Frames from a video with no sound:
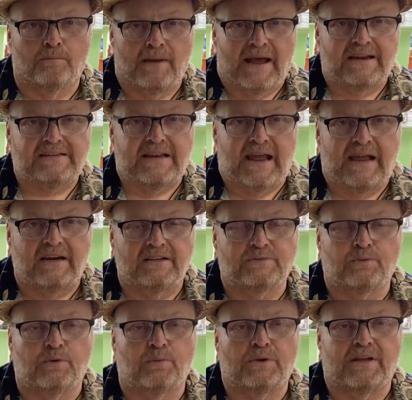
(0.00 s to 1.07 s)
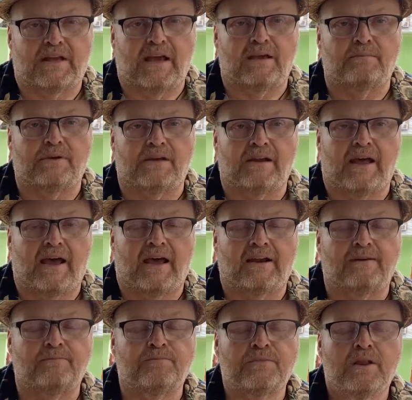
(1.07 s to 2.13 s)
Mactan is where we came in
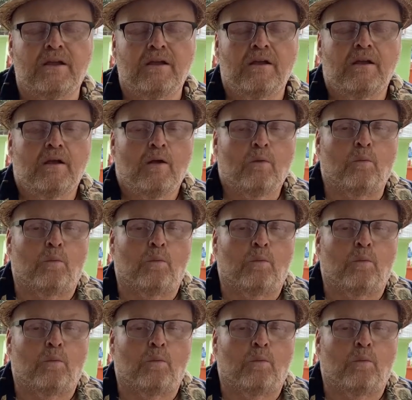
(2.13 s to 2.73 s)
at,